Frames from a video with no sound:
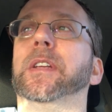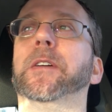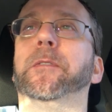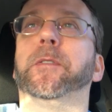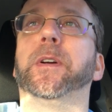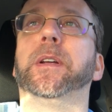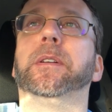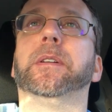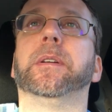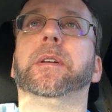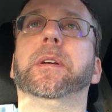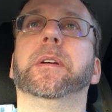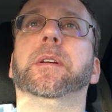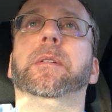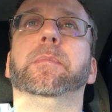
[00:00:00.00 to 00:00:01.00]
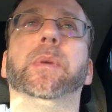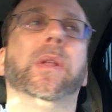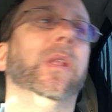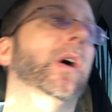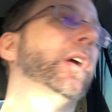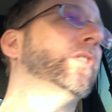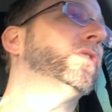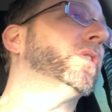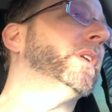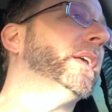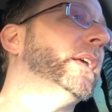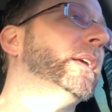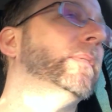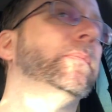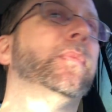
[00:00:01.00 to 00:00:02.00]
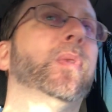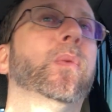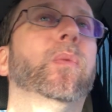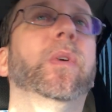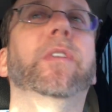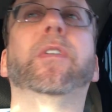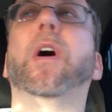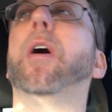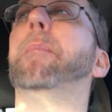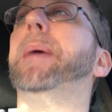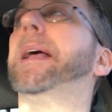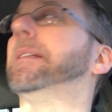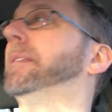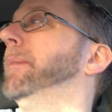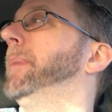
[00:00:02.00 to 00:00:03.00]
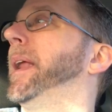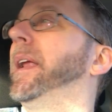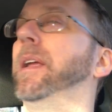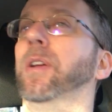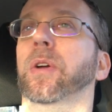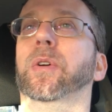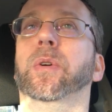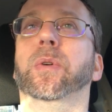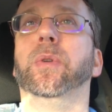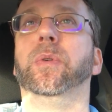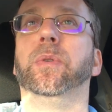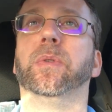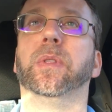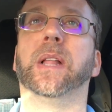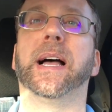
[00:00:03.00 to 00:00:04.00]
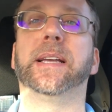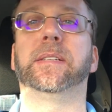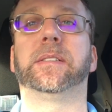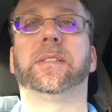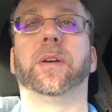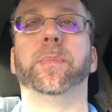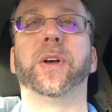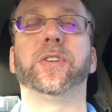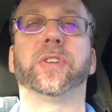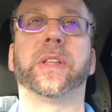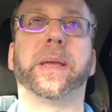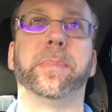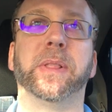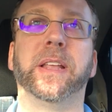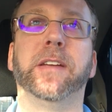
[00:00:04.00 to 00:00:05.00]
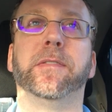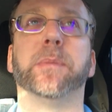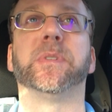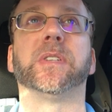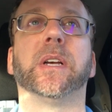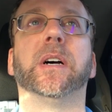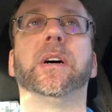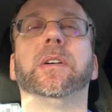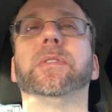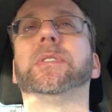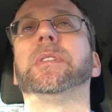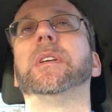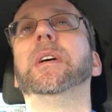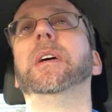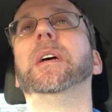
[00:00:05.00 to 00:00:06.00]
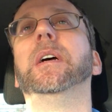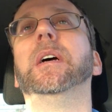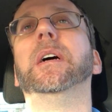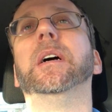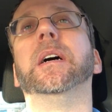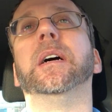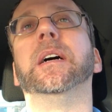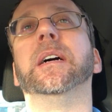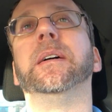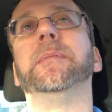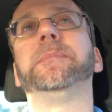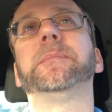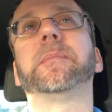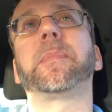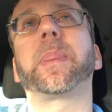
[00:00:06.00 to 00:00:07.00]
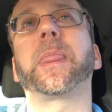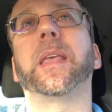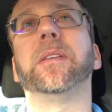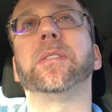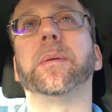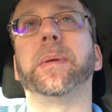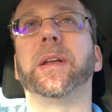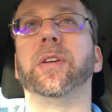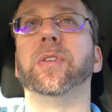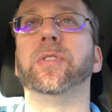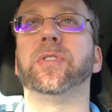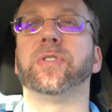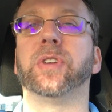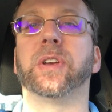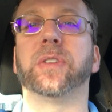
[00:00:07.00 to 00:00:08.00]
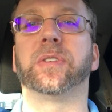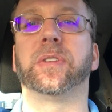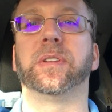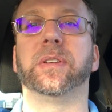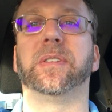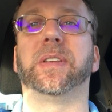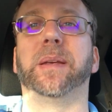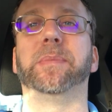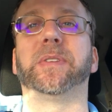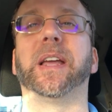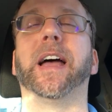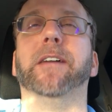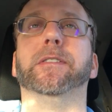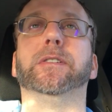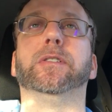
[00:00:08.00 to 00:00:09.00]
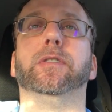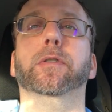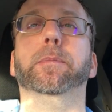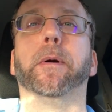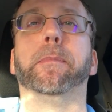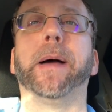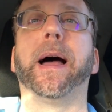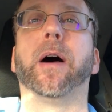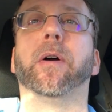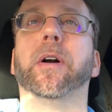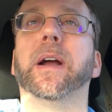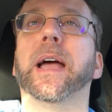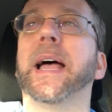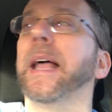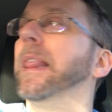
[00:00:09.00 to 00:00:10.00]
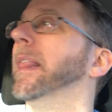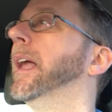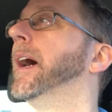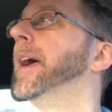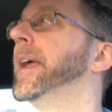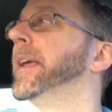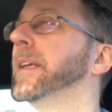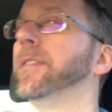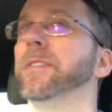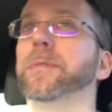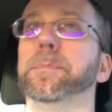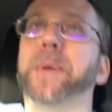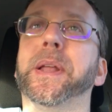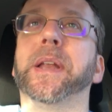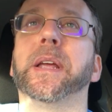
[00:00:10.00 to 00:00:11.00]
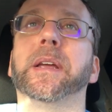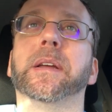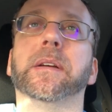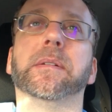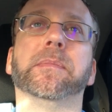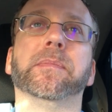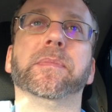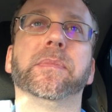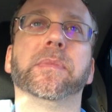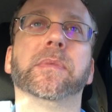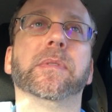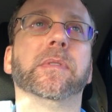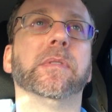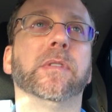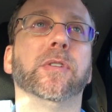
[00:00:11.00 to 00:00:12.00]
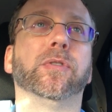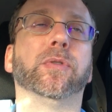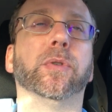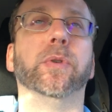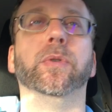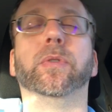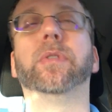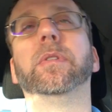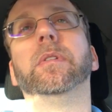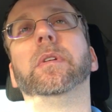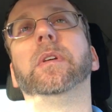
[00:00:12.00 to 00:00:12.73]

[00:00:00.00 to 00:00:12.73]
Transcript: different. But largely, we've all met somebody who lies so much they believe themselves, and somebody who's just seems to have a superpower at lying and spinning the truth.